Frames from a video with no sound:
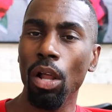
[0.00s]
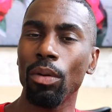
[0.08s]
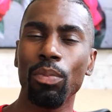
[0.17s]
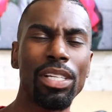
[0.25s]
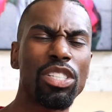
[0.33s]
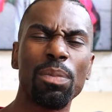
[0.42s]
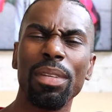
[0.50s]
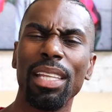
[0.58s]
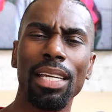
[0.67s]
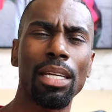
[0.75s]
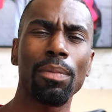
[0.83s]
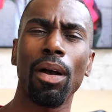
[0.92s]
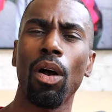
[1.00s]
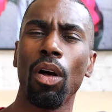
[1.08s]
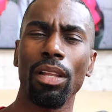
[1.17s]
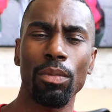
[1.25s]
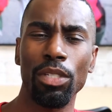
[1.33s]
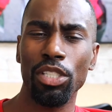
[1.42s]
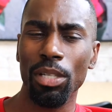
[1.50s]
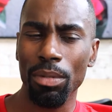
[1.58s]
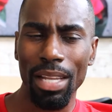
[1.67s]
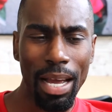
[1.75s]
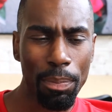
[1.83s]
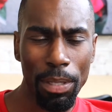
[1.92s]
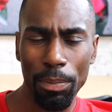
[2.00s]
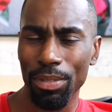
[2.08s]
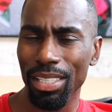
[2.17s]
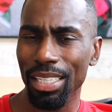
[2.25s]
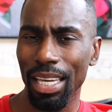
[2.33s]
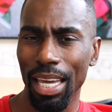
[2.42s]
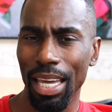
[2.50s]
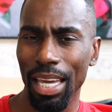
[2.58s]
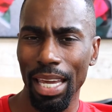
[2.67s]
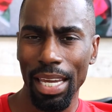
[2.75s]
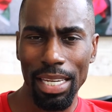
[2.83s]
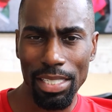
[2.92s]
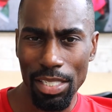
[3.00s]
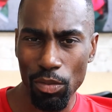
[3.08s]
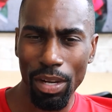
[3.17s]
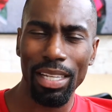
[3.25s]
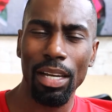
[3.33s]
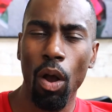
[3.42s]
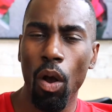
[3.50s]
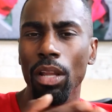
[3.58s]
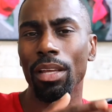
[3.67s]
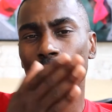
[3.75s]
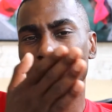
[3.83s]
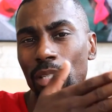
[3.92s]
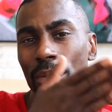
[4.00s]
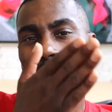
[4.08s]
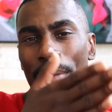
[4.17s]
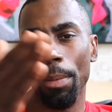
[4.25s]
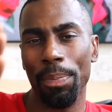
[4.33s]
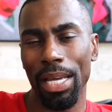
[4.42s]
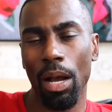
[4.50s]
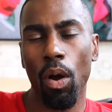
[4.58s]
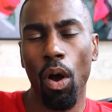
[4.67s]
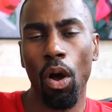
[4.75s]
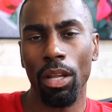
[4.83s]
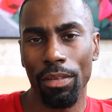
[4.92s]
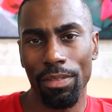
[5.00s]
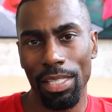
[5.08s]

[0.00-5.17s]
we should be thinking about we shouldn't lock people in cages, right? We should be mapping out all of these